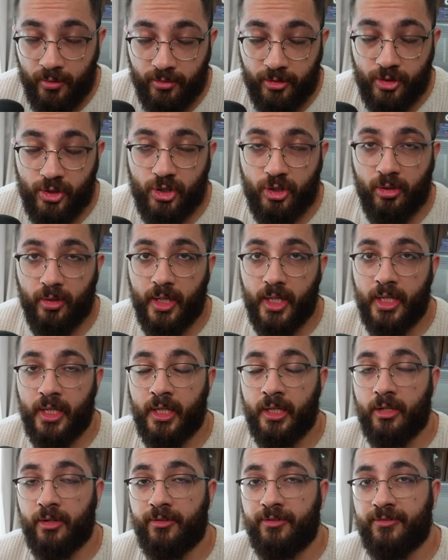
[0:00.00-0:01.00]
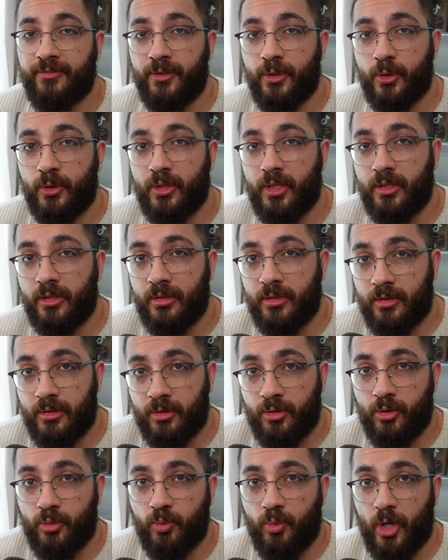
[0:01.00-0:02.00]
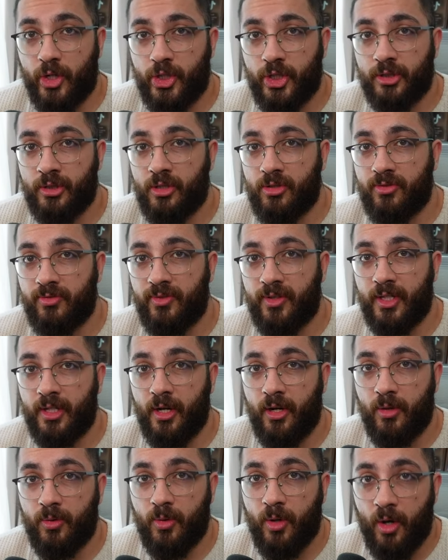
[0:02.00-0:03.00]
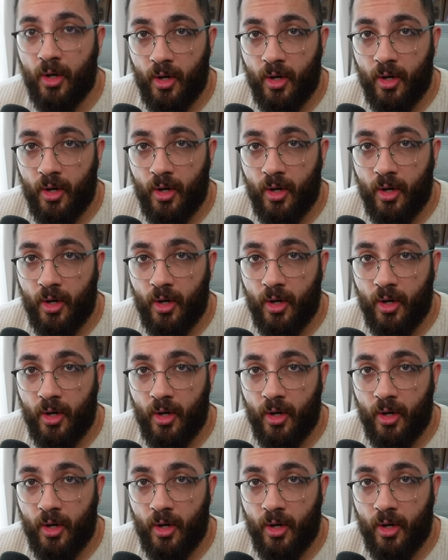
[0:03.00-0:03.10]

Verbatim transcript: You're still eating your food and you're watching this video.